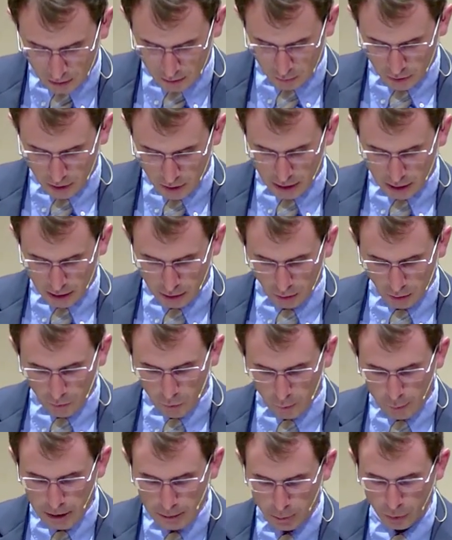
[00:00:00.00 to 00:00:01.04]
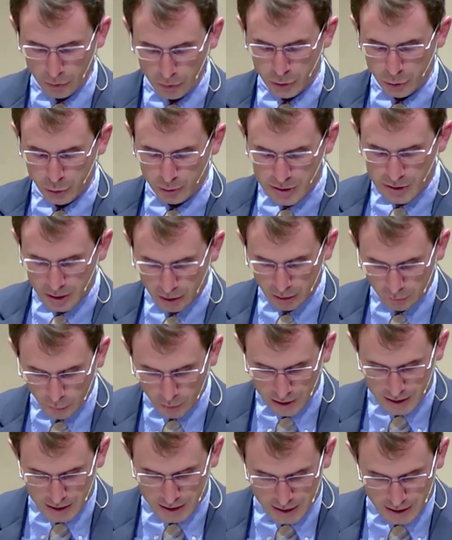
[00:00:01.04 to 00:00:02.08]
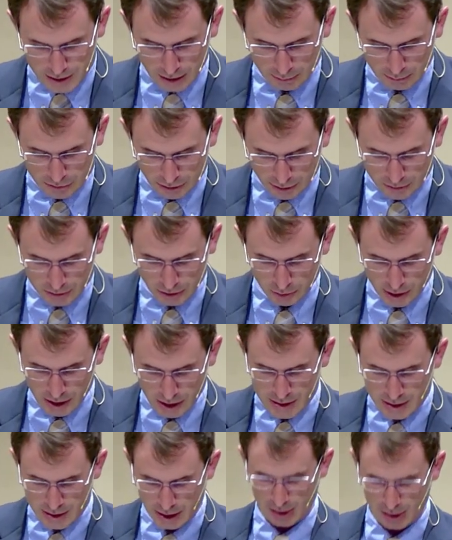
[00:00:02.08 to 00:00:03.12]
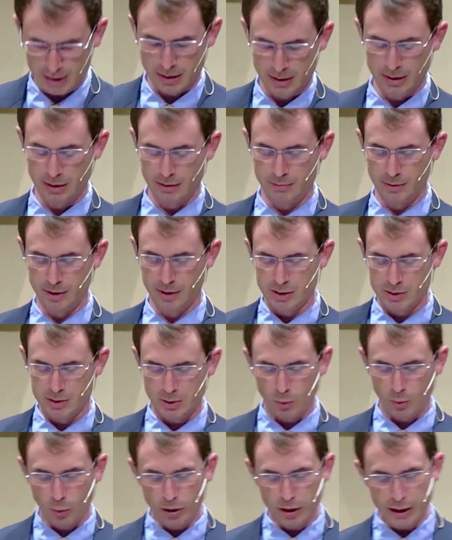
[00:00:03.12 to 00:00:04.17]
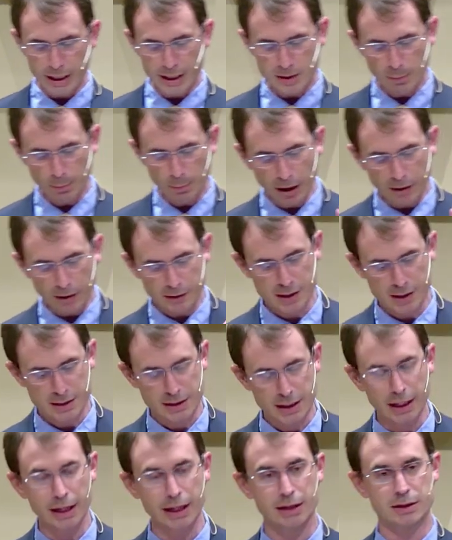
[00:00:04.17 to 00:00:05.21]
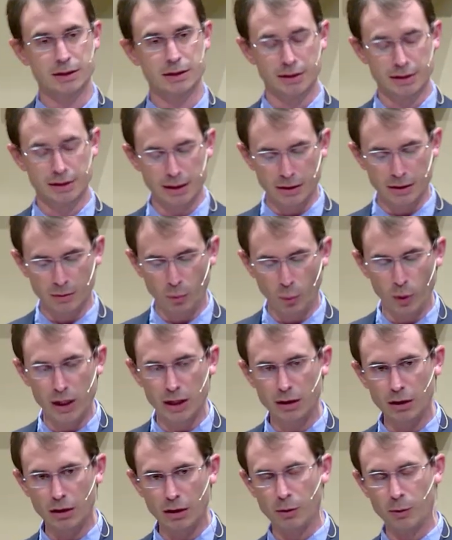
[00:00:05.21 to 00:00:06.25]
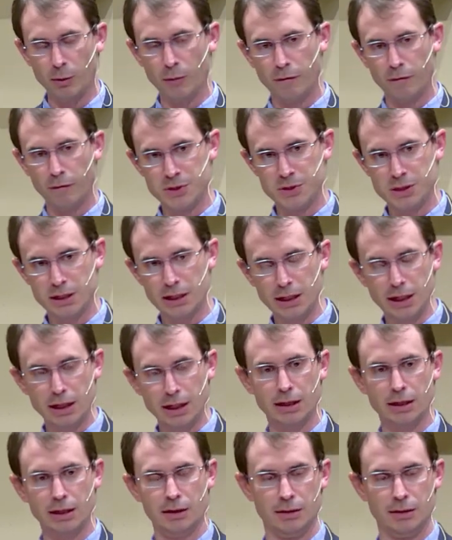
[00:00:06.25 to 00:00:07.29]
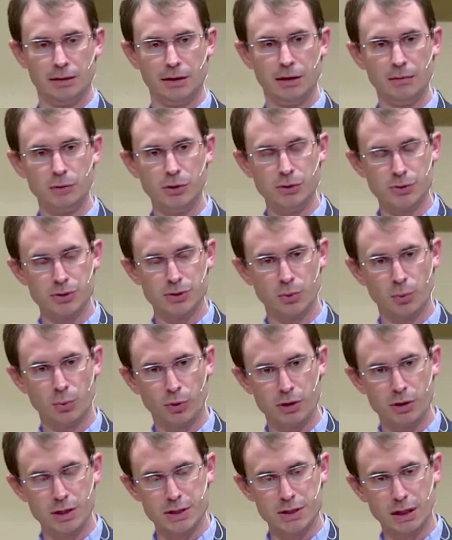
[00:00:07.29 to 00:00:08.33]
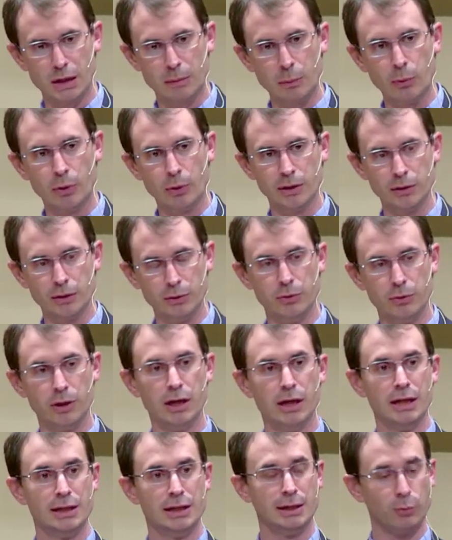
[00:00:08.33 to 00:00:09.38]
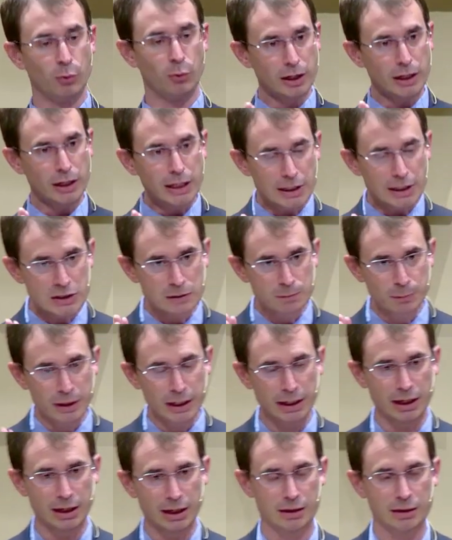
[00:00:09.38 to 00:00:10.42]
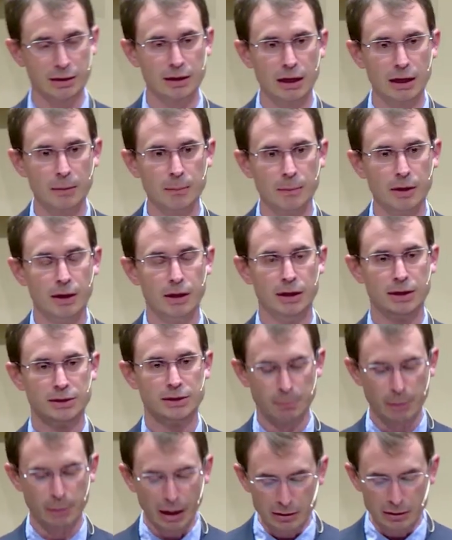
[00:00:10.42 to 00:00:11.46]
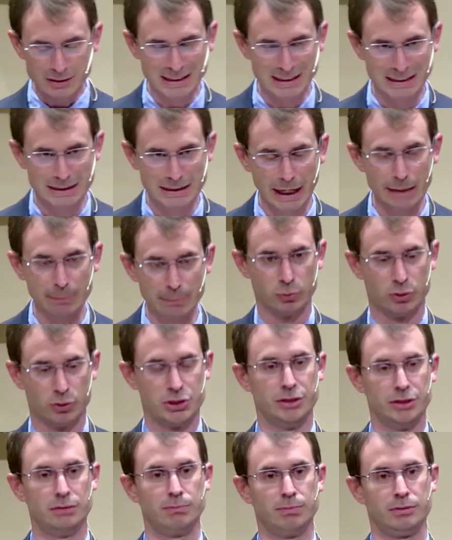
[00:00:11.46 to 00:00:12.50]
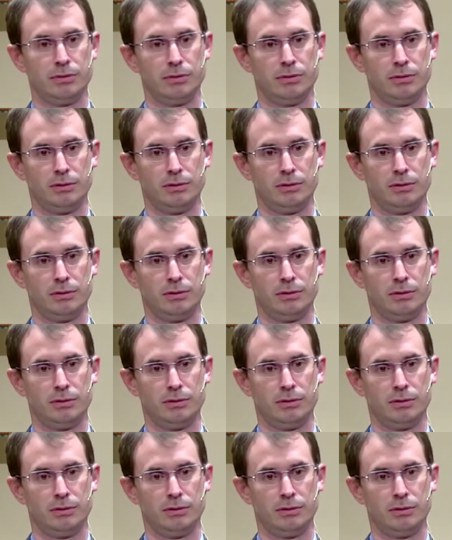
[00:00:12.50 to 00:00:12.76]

when he had called the people to himself with his disciples also, he said to them, so, what he's about to say to them, we know seeing it, him use the word disciple in Luke, that what he's speaking to them is about discipleship.